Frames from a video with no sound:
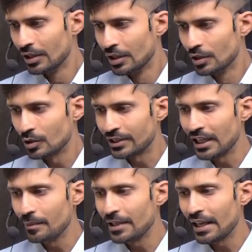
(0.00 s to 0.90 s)
So tell
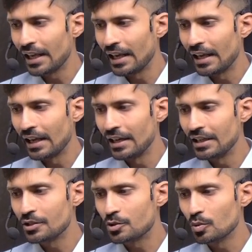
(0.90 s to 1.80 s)
me any
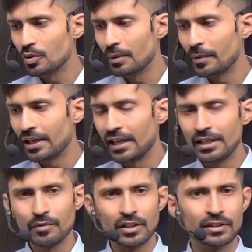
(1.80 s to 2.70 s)
two number, anyone.